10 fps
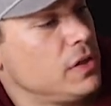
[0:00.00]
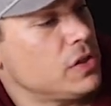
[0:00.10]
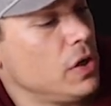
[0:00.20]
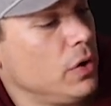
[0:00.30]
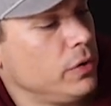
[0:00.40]

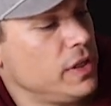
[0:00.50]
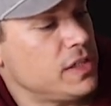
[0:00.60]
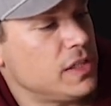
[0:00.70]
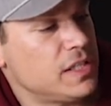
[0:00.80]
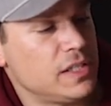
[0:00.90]
So
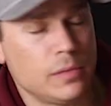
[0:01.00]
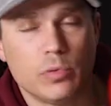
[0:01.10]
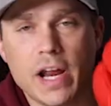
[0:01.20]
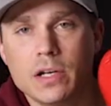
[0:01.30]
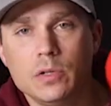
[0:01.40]
this is a
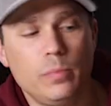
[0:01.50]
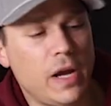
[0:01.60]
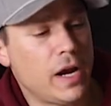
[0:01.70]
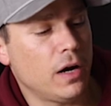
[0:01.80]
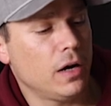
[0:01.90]
brand new
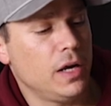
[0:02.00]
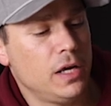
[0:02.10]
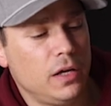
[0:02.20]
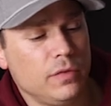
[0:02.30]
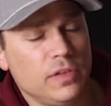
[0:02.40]
pair
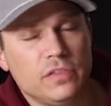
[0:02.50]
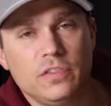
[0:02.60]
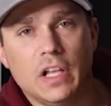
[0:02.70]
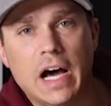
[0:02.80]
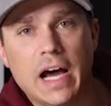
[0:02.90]
of the
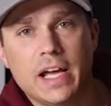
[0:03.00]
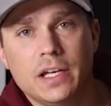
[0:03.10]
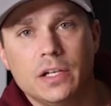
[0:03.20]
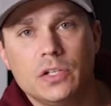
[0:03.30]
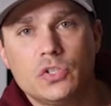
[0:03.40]

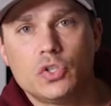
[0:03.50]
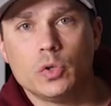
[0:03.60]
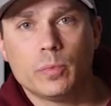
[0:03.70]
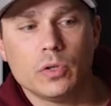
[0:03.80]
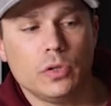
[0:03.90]
Fly
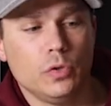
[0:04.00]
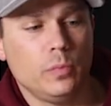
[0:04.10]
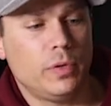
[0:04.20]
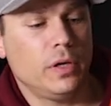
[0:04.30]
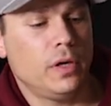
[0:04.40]

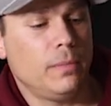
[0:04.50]
Superlace